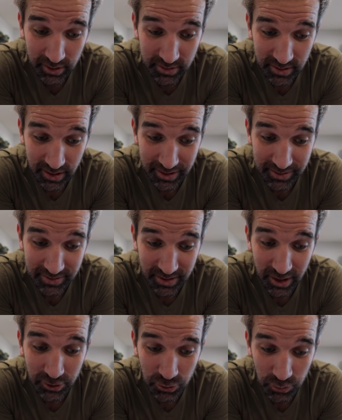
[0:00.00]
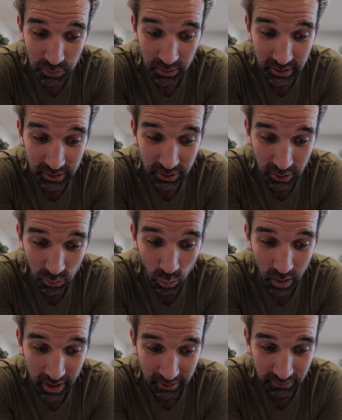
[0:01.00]
says, "A truly good
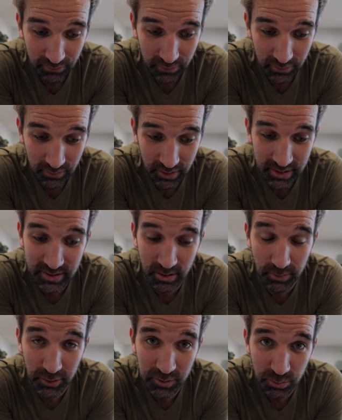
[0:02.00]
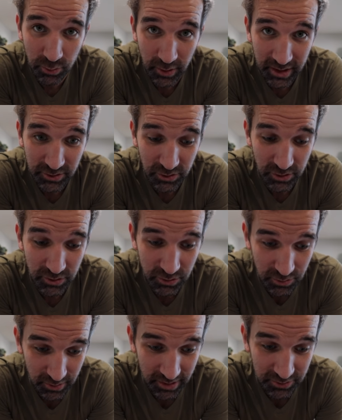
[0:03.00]
wife is the most precious
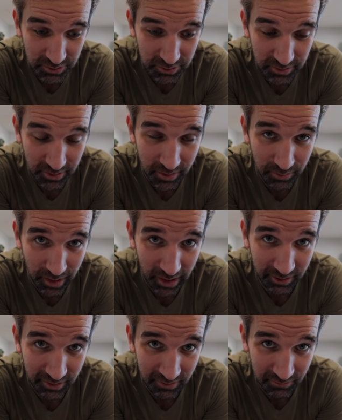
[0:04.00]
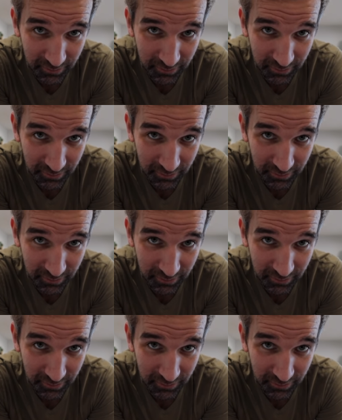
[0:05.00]
treasure a man can